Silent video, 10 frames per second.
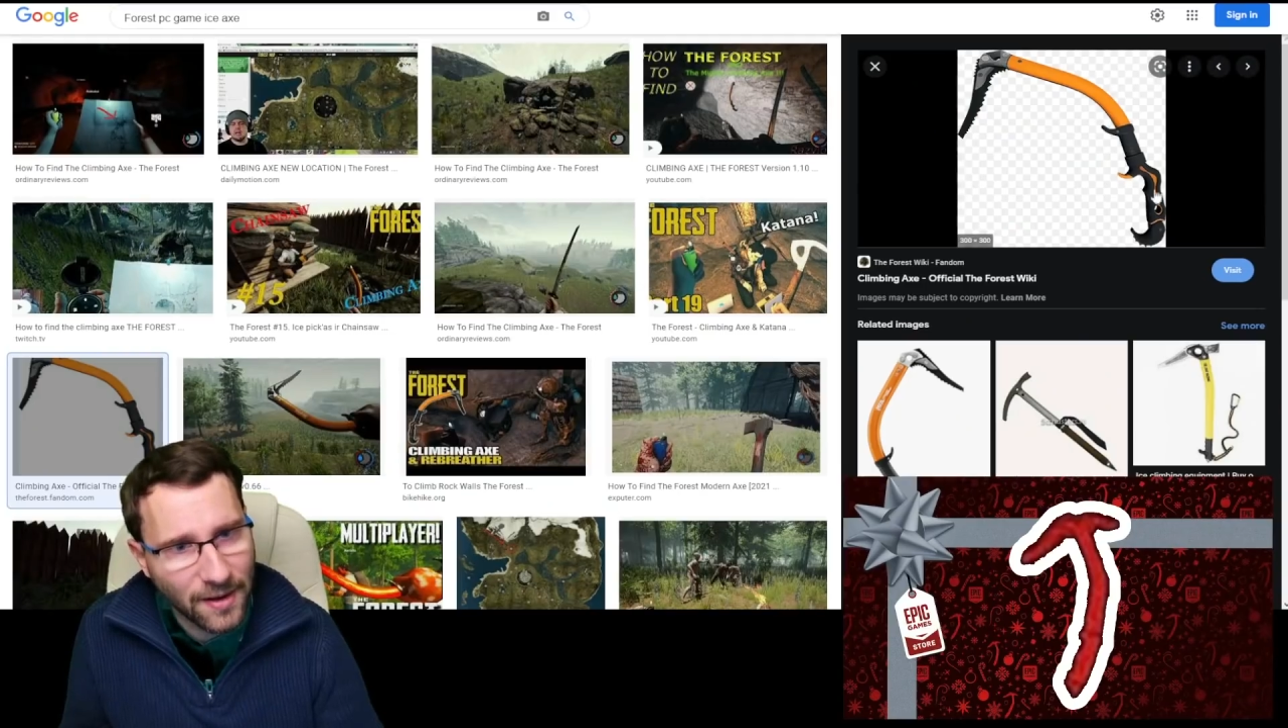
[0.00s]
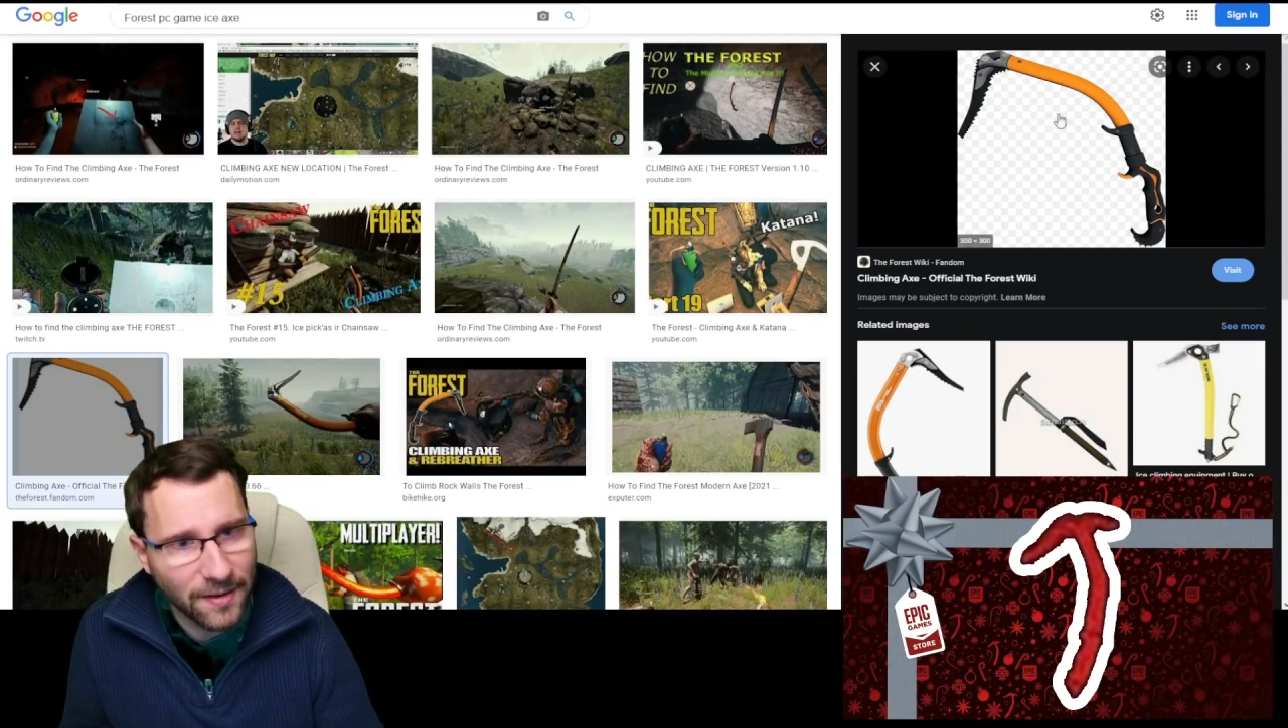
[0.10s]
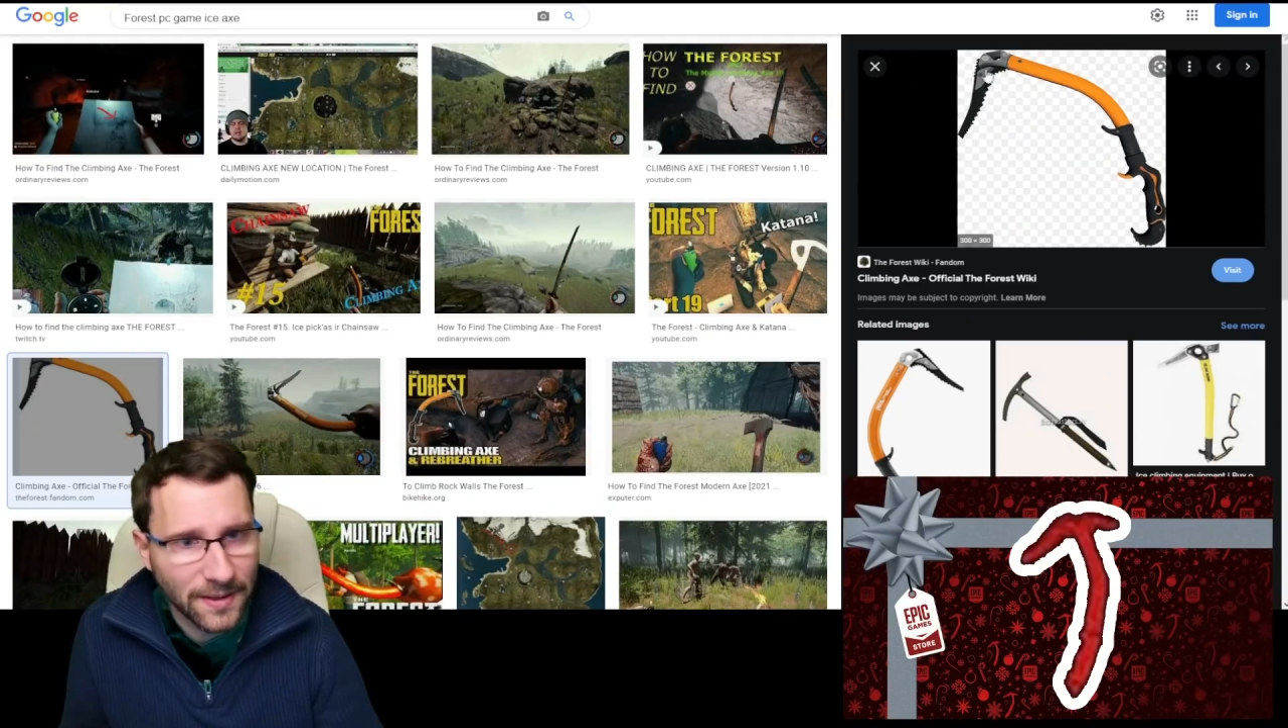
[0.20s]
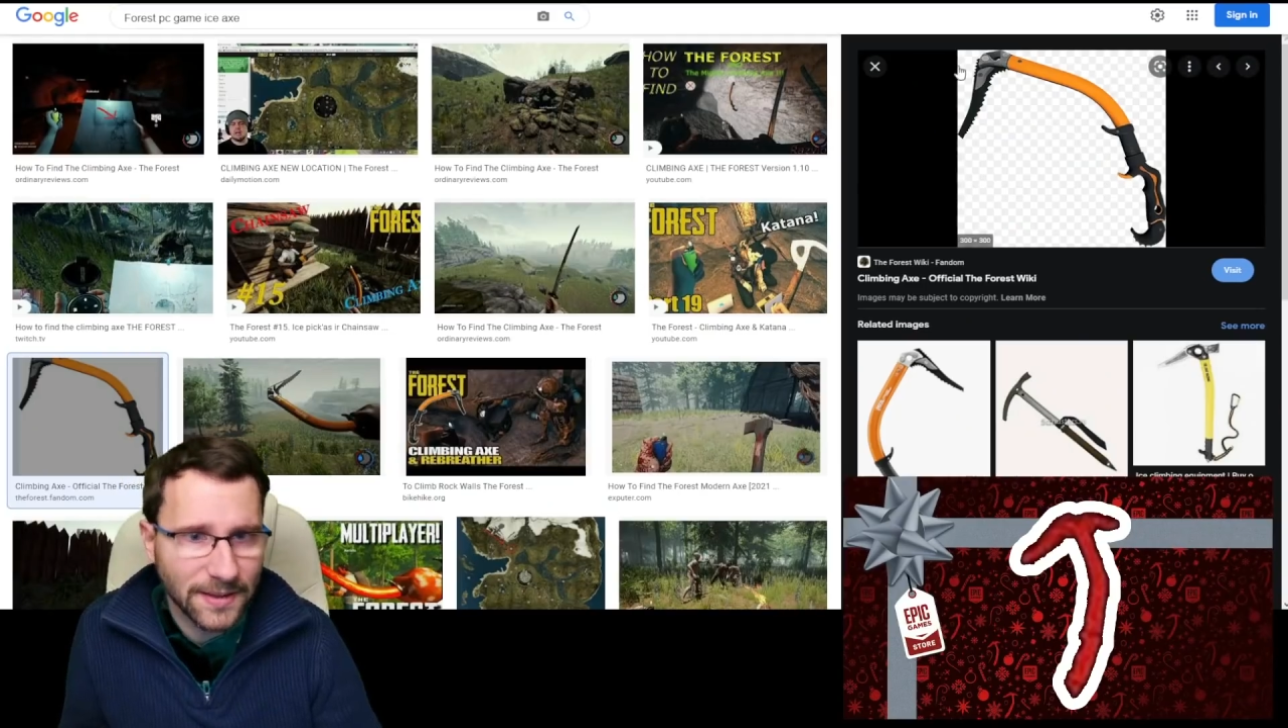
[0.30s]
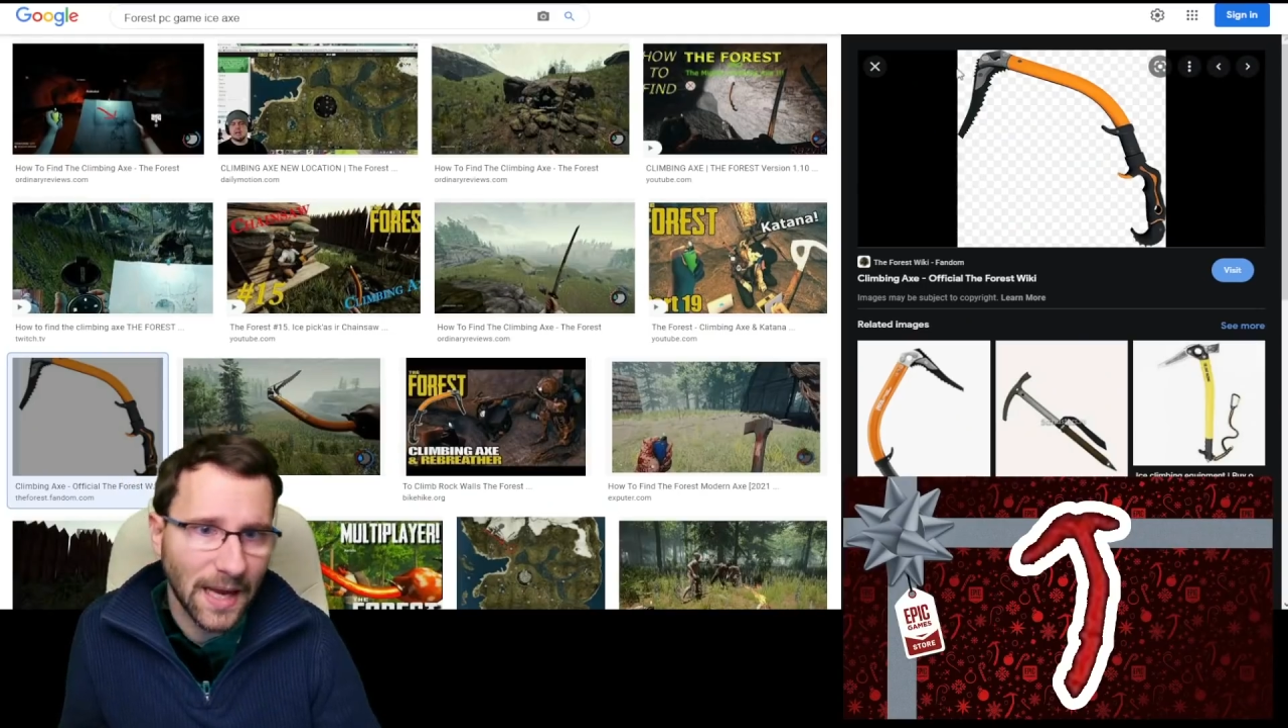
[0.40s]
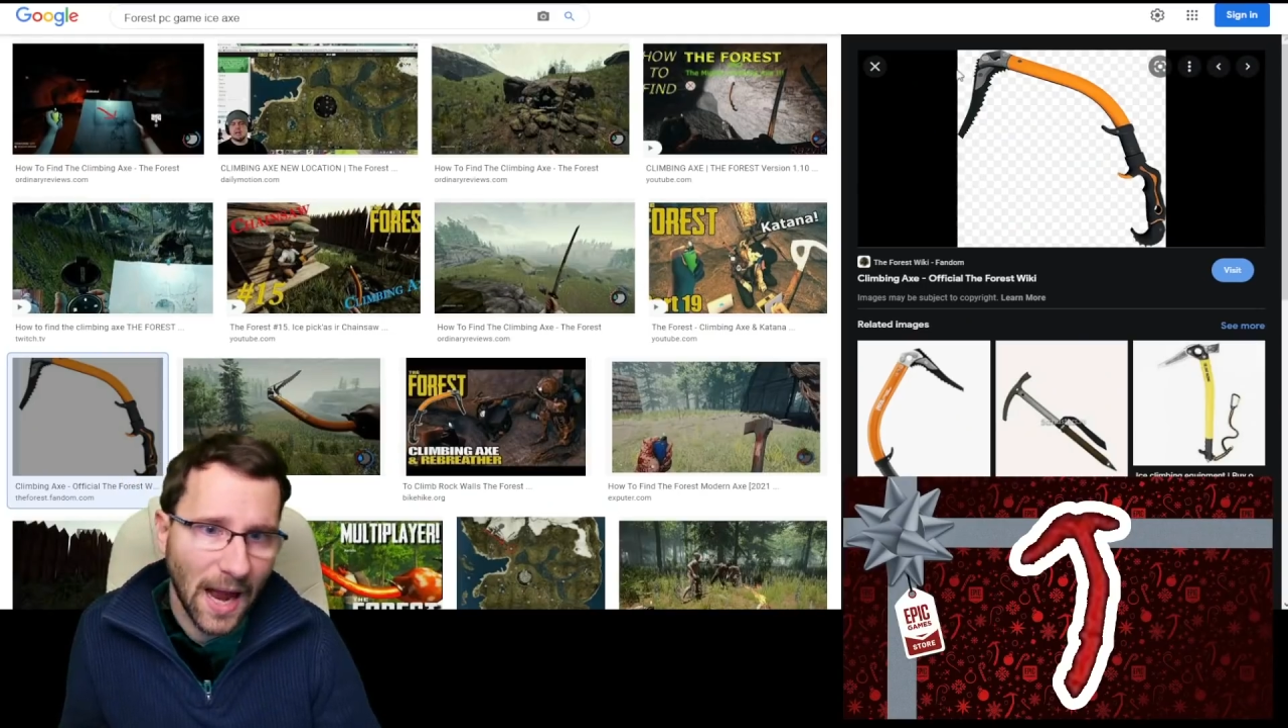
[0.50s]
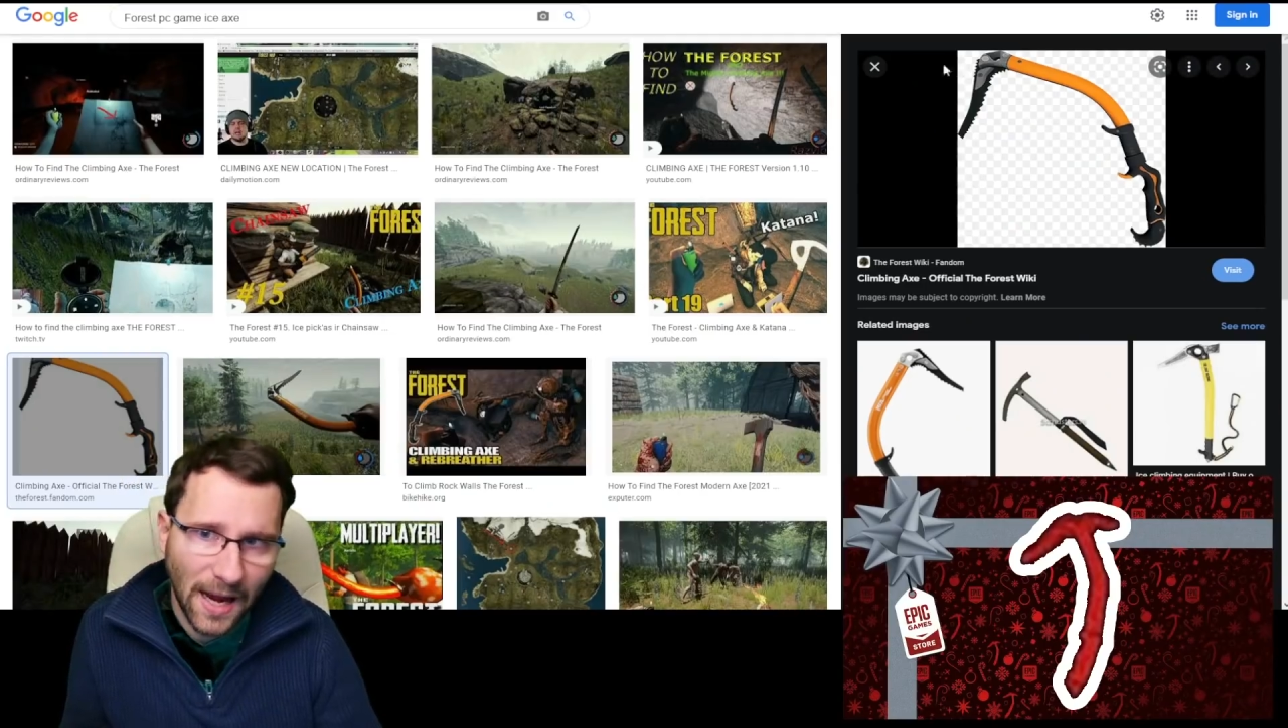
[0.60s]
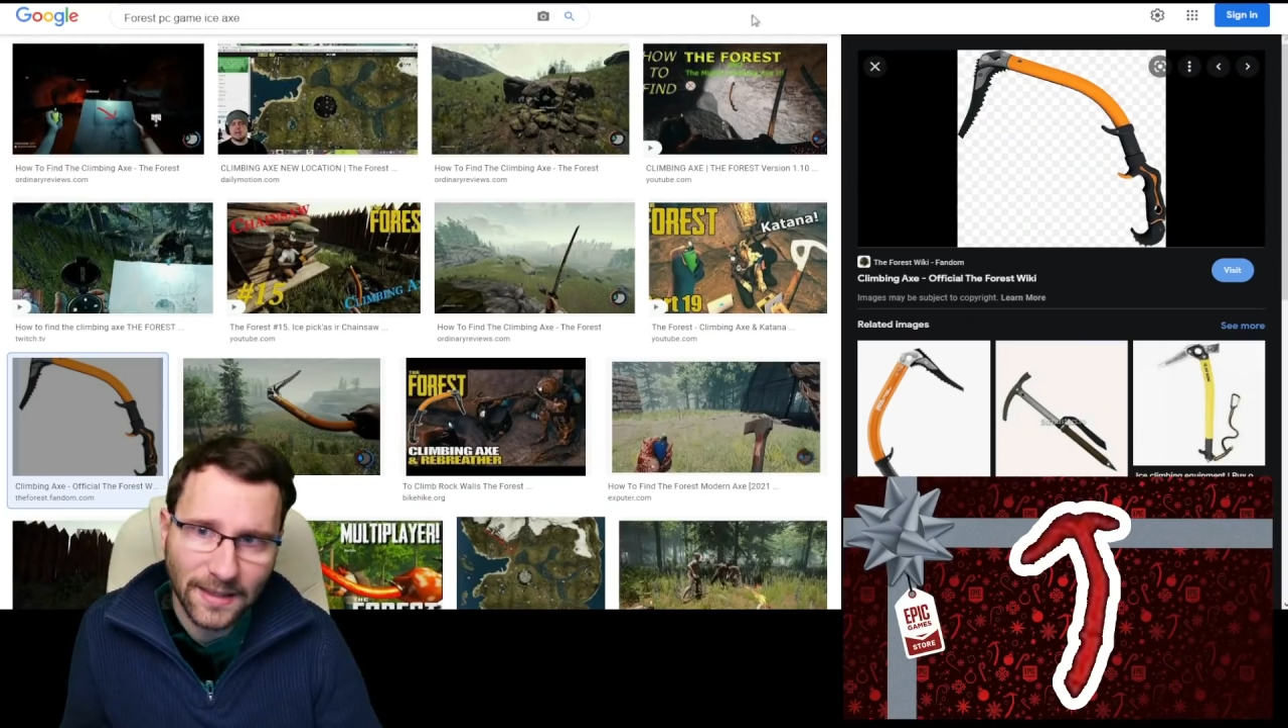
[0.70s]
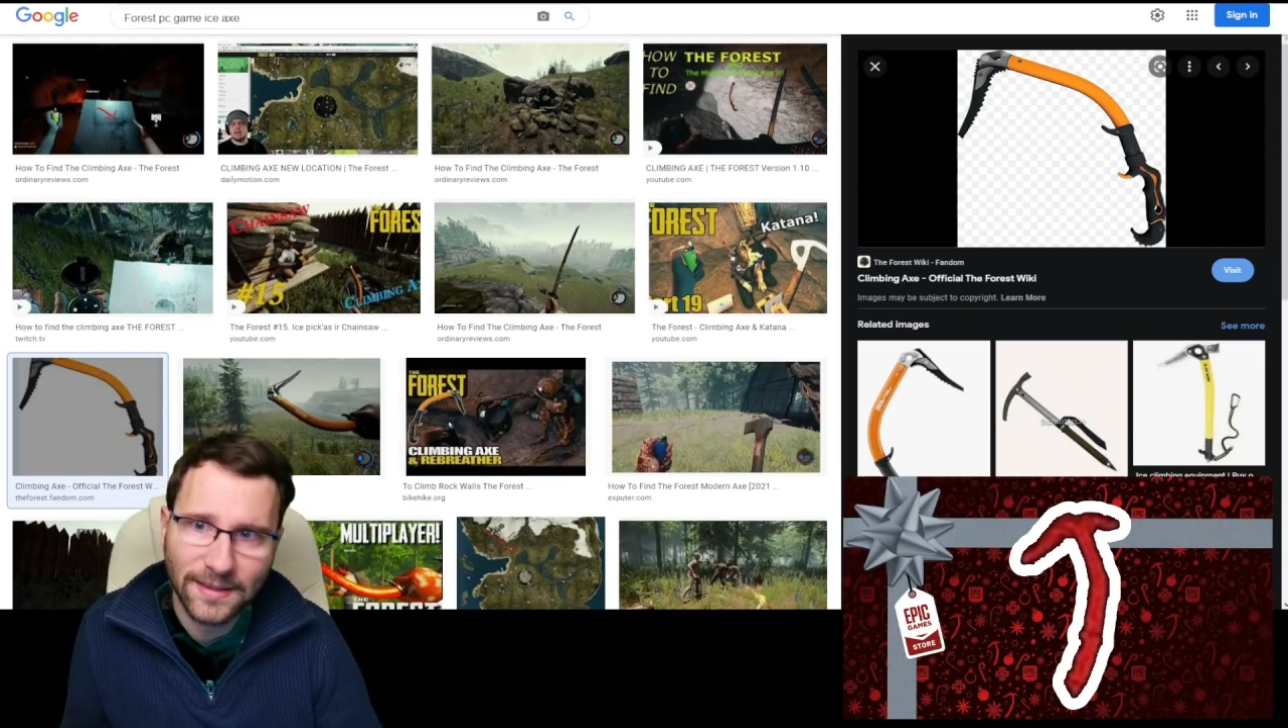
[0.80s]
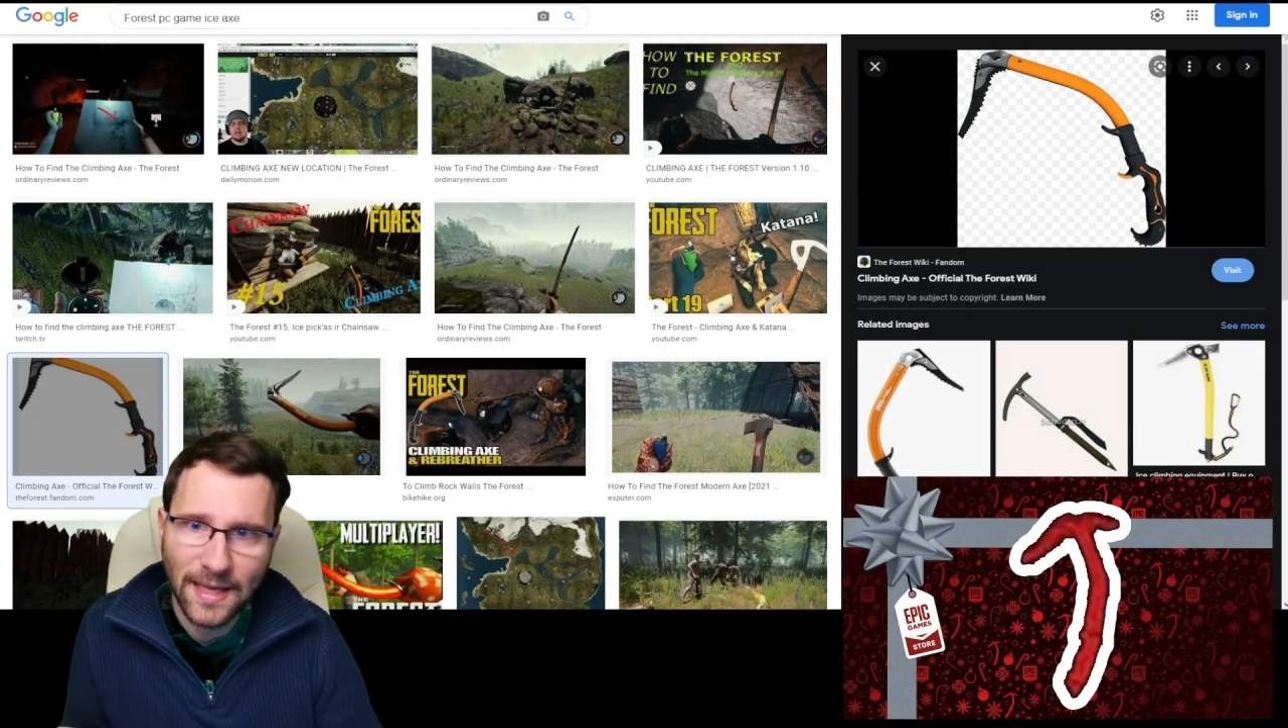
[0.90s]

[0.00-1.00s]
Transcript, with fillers: this ice